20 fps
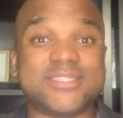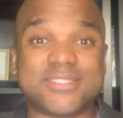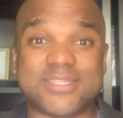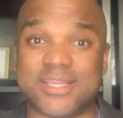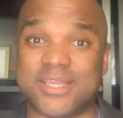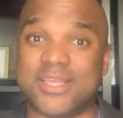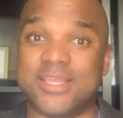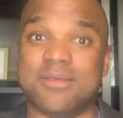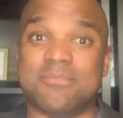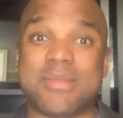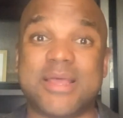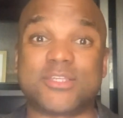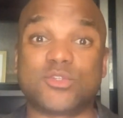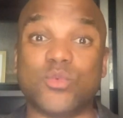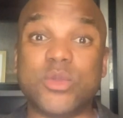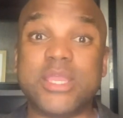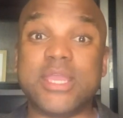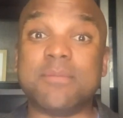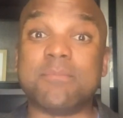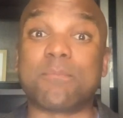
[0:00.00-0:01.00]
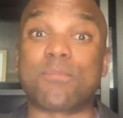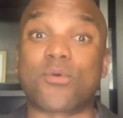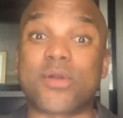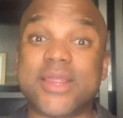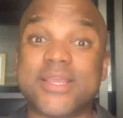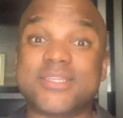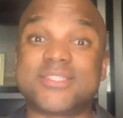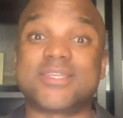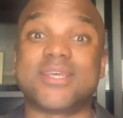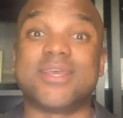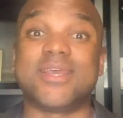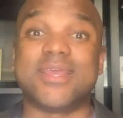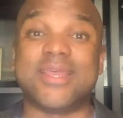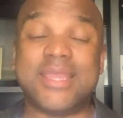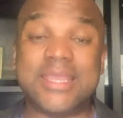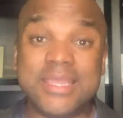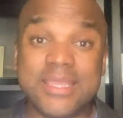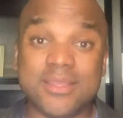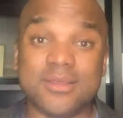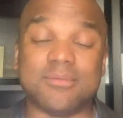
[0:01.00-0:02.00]
to him, as we embrace
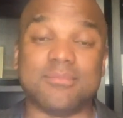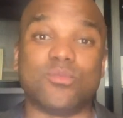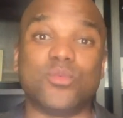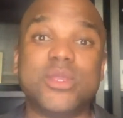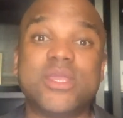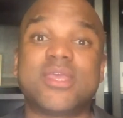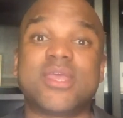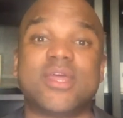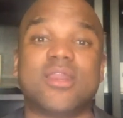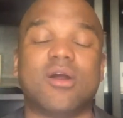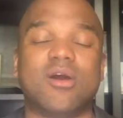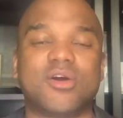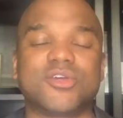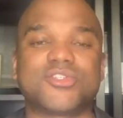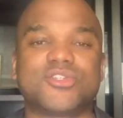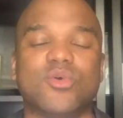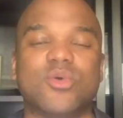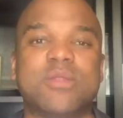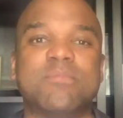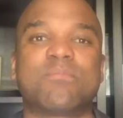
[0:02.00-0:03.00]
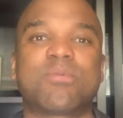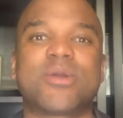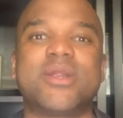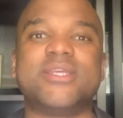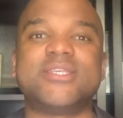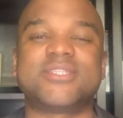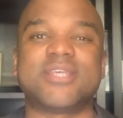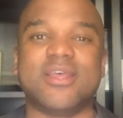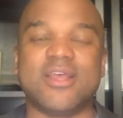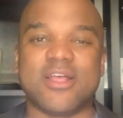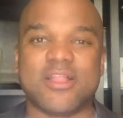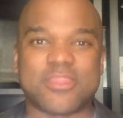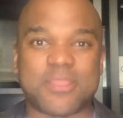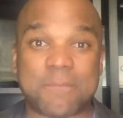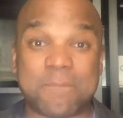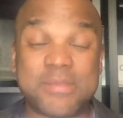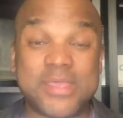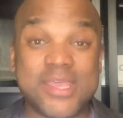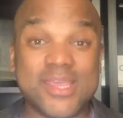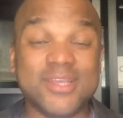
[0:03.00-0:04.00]
him, we can also embrace the
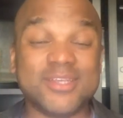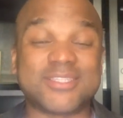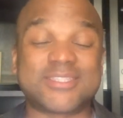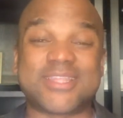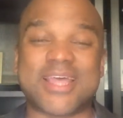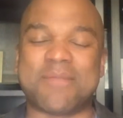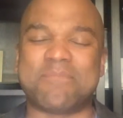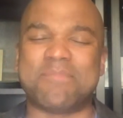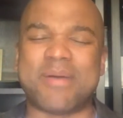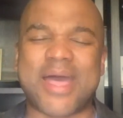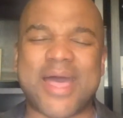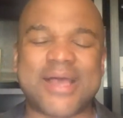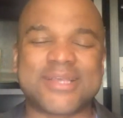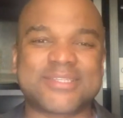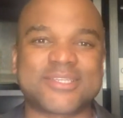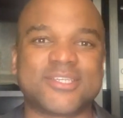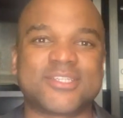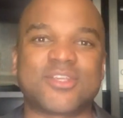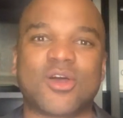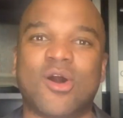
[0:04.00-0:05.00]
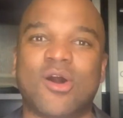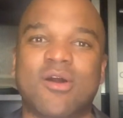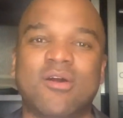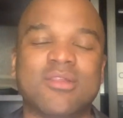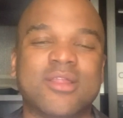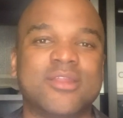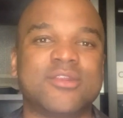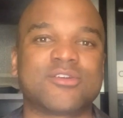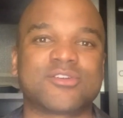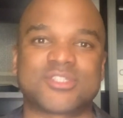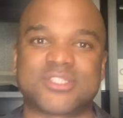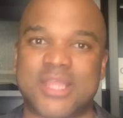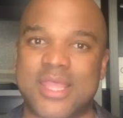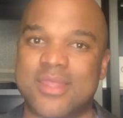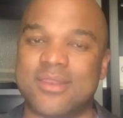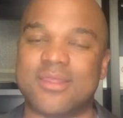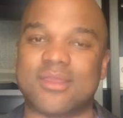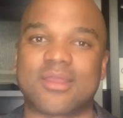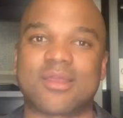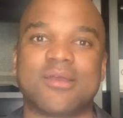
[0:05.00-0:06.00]
peace that passes all
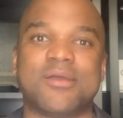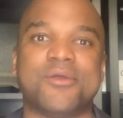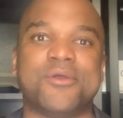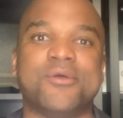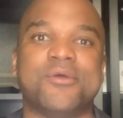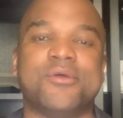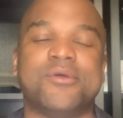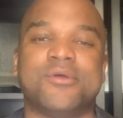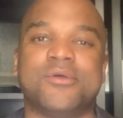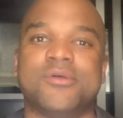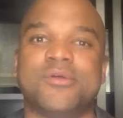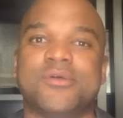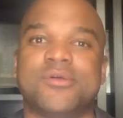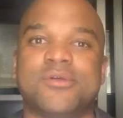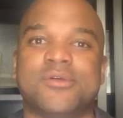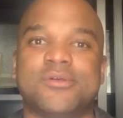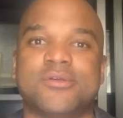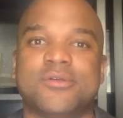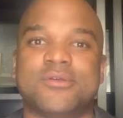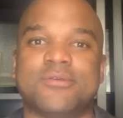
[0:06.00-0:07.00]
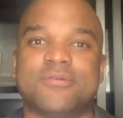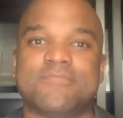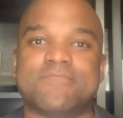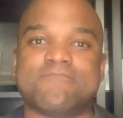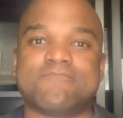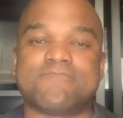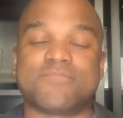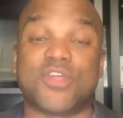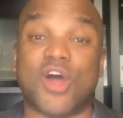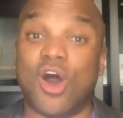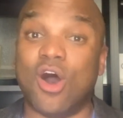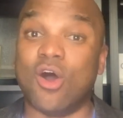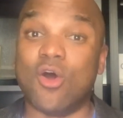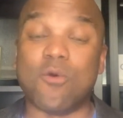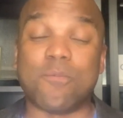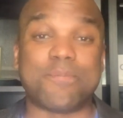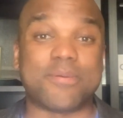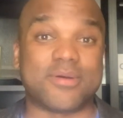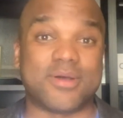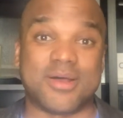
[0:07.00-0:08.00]
understanding, the
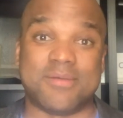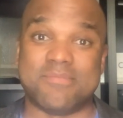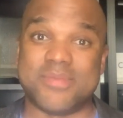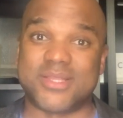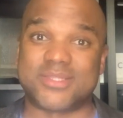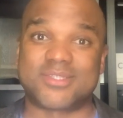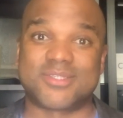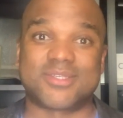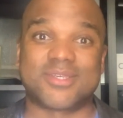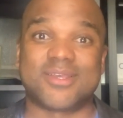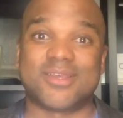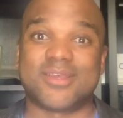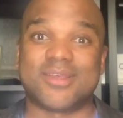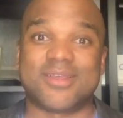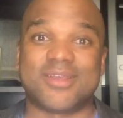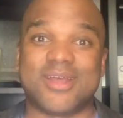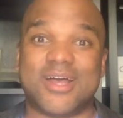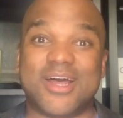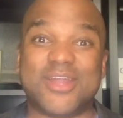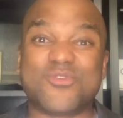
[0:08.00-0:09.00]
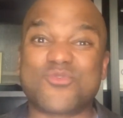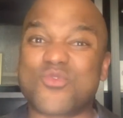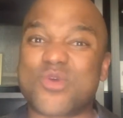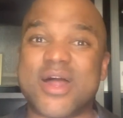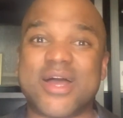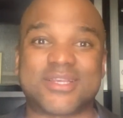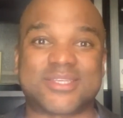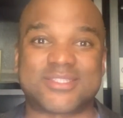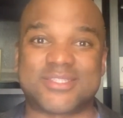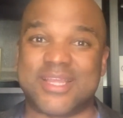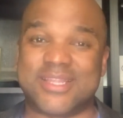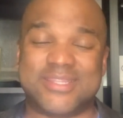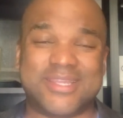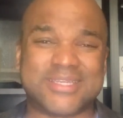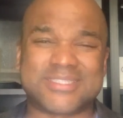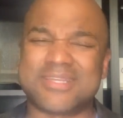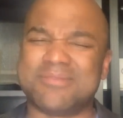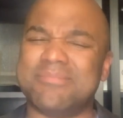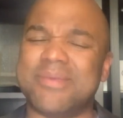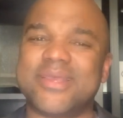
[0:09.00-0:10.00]
hope amidst unrest that
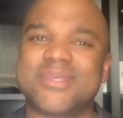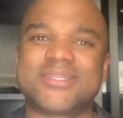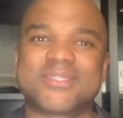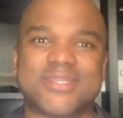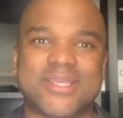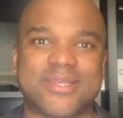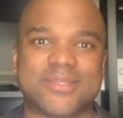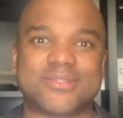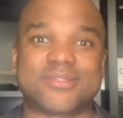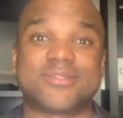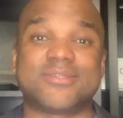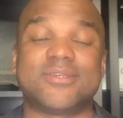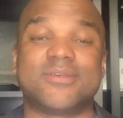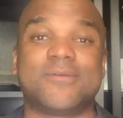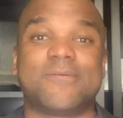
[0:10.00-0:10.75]
doesn't make sense,